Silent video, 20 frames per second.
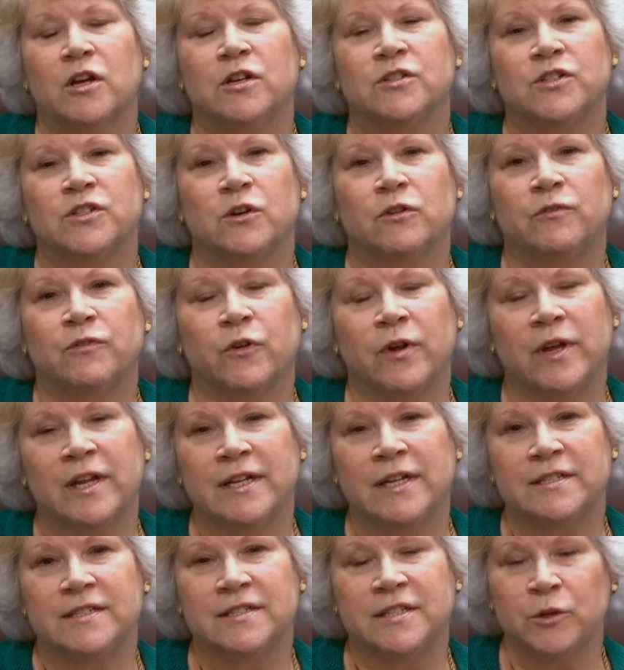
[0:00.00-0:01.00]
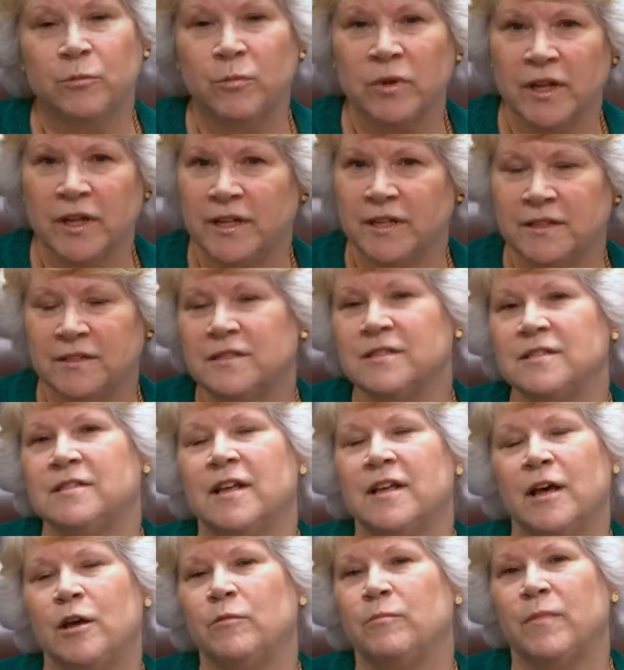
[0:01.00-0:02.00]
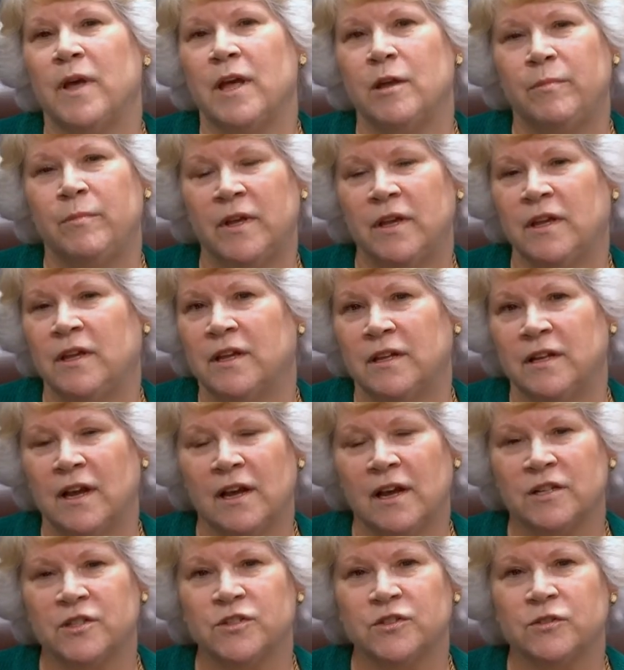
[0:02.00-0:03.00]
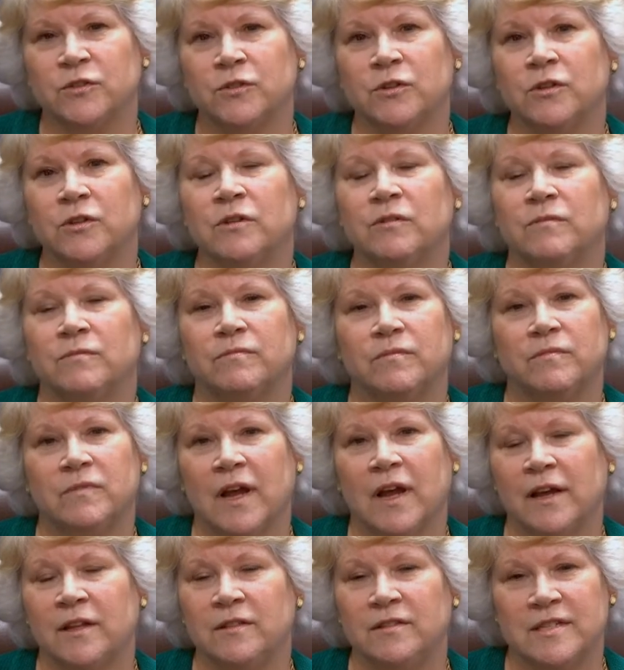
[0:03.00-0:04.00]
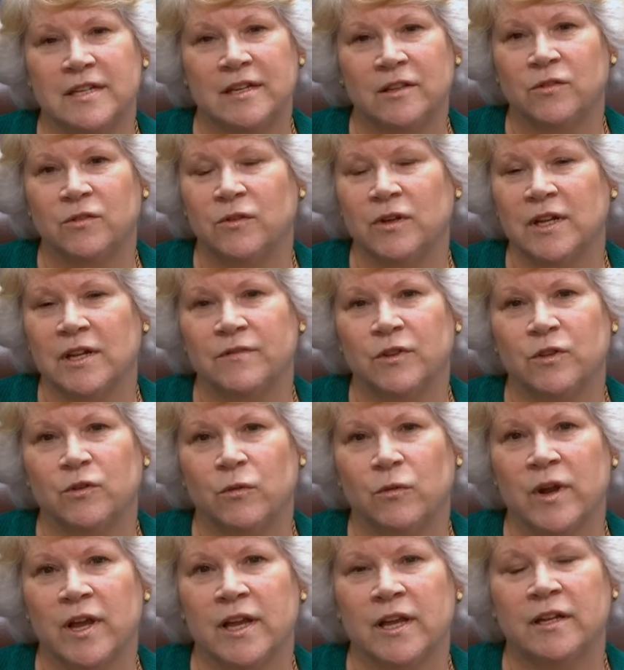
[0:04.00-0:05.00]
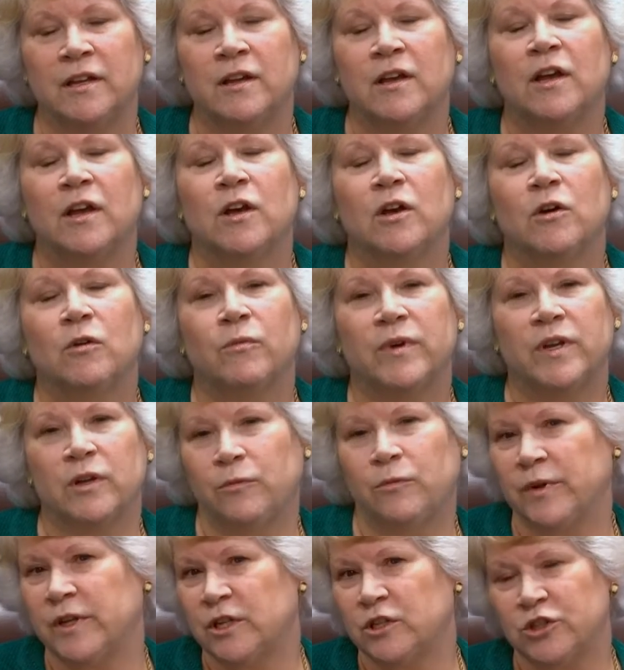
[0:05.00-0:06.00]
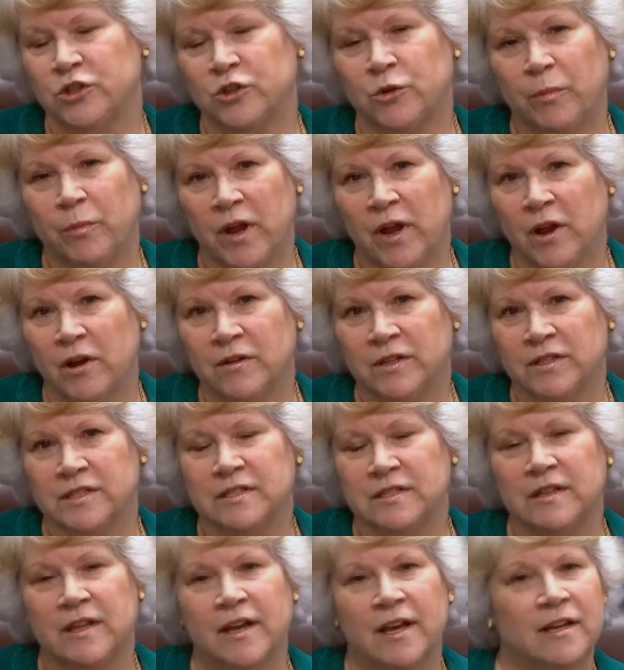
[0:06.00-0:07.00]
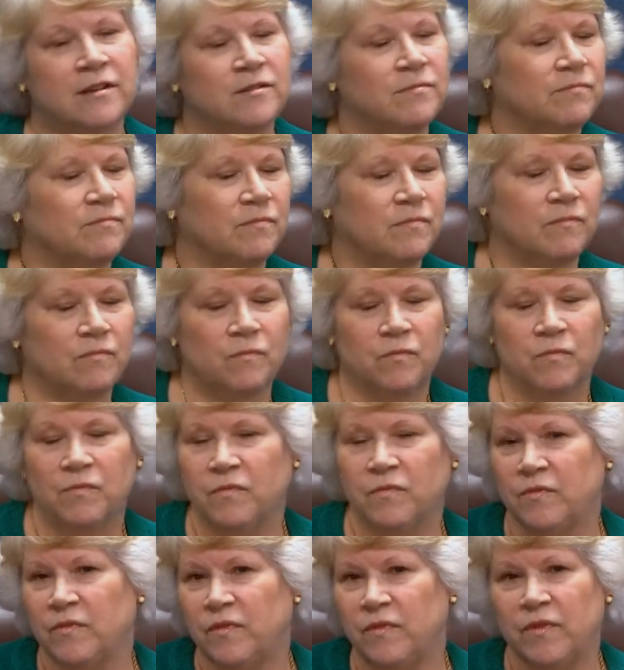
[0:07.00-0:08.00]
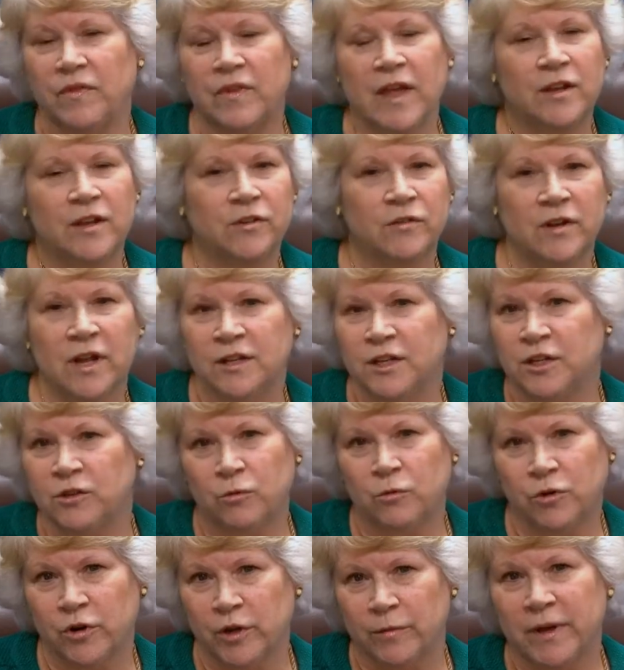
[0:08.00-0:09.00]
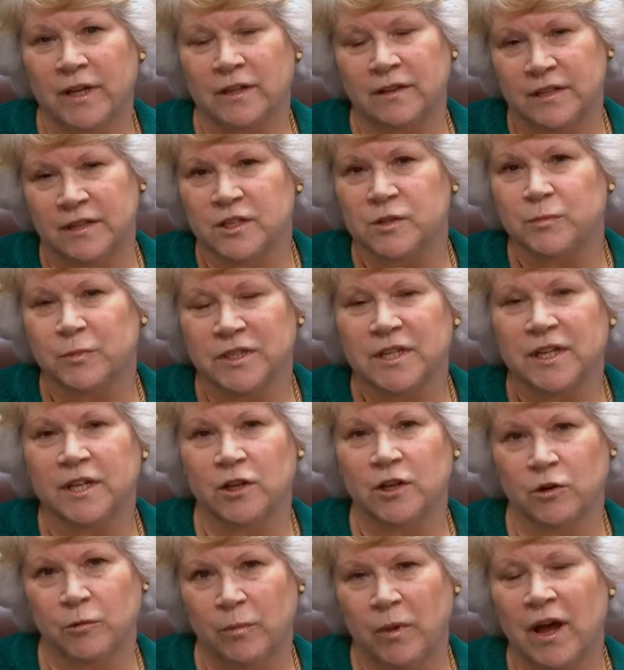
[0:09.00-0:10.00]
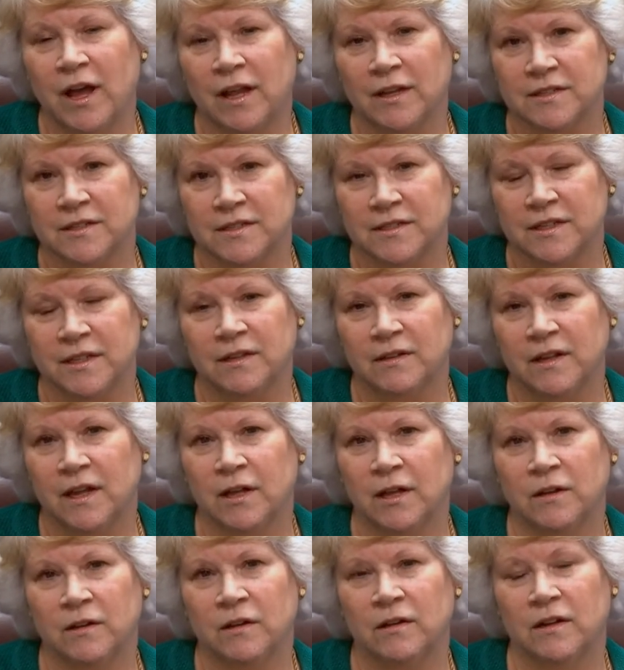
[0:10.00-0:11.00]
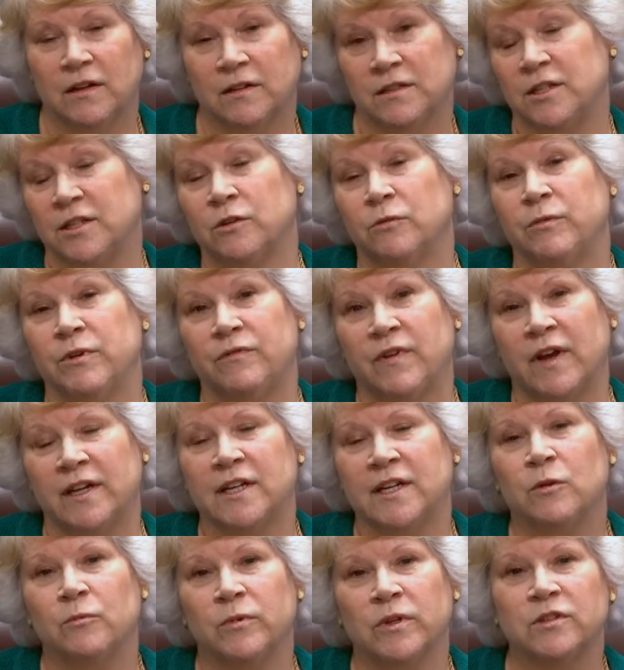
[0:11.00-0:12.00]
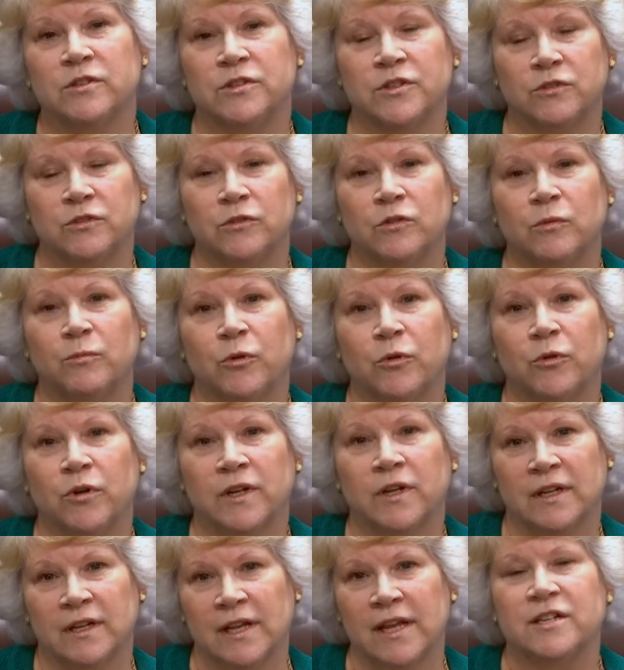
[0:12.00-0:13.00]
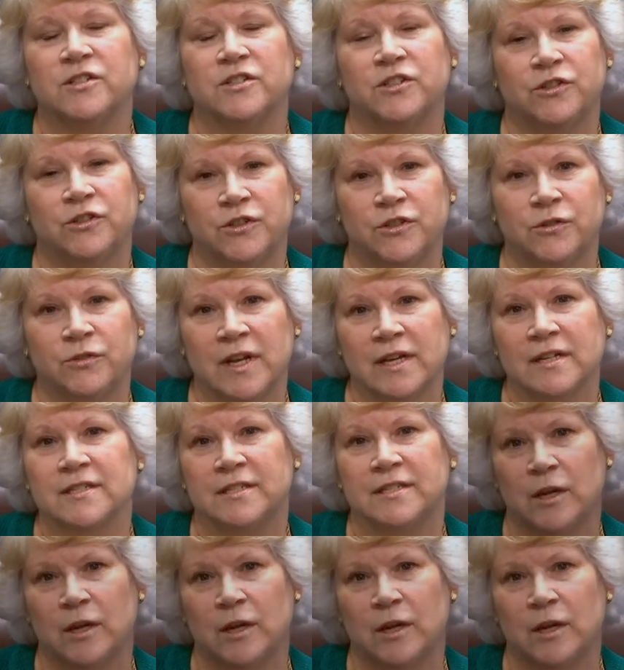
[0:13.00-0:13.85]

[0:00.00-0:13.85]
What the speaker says: So for any siblings that may be in high school, 9th, 10th, or 11th grade, we reassure parents that they do not need to worry about this particular policy until we find out what the school board elects to do next